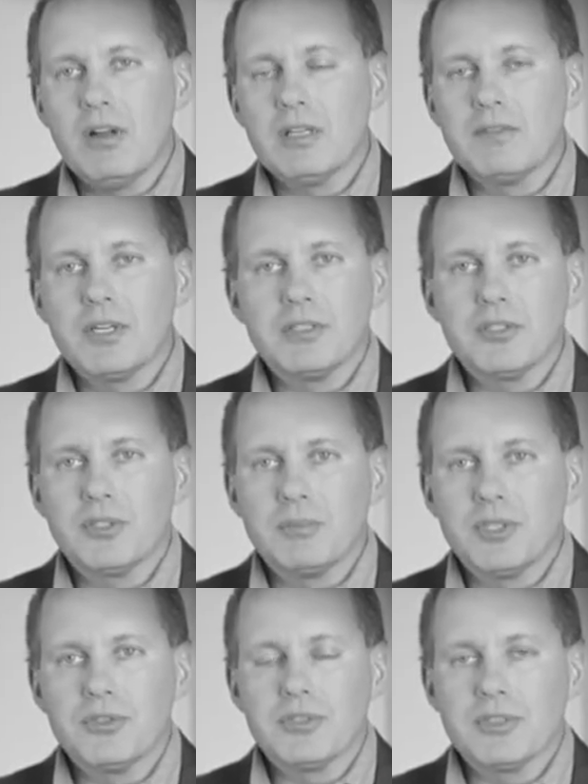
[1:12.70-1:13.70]
all of our
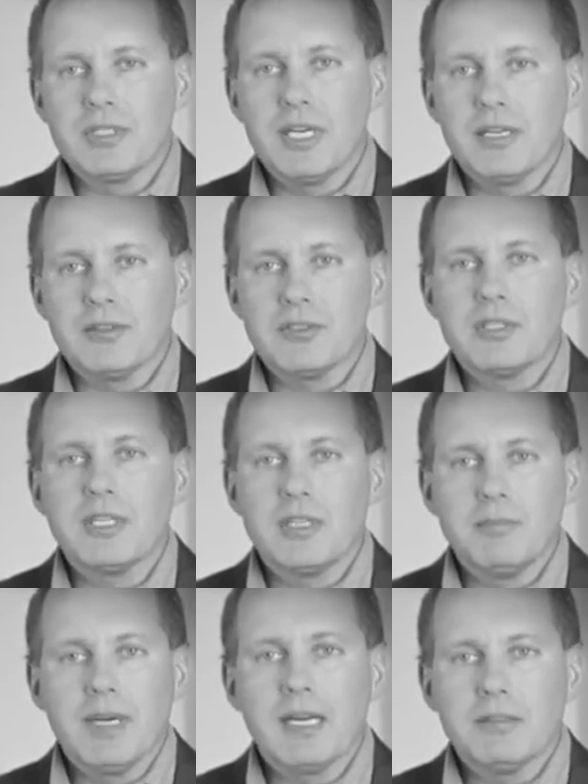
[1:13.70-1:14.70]
distribution centers see
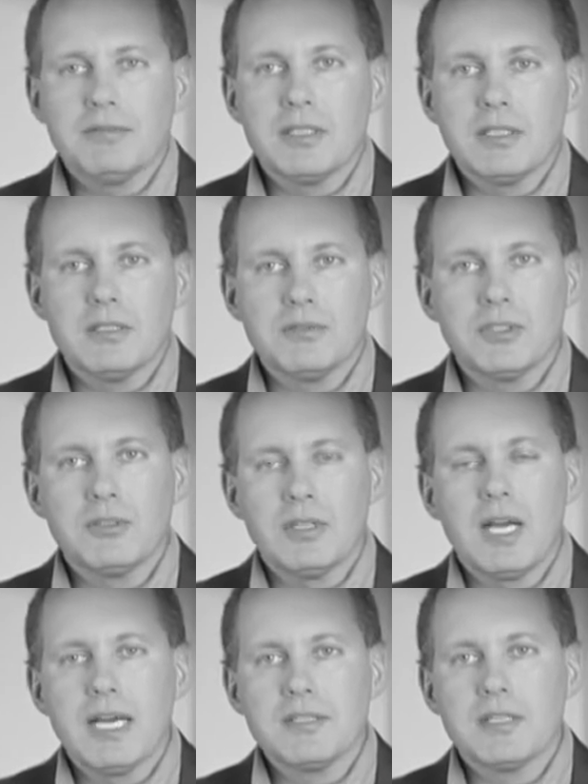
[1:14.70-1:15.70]
the benefit of
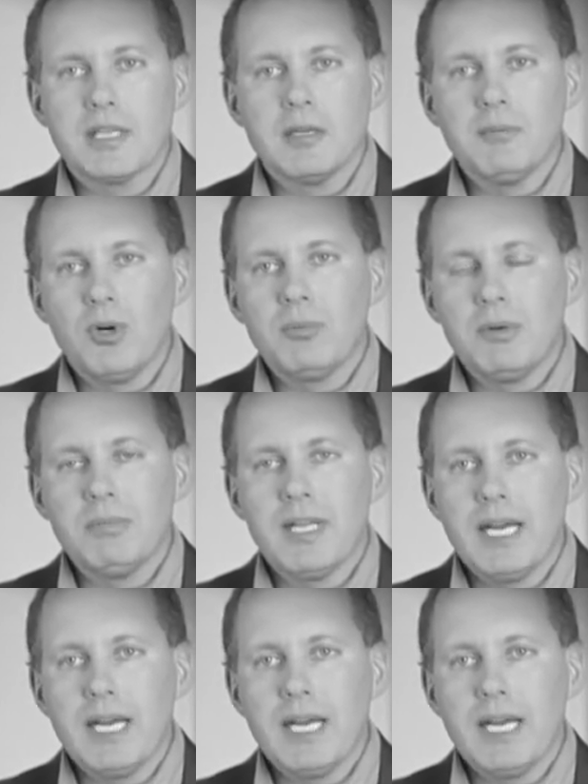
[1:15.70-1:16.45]
utilizing a mobile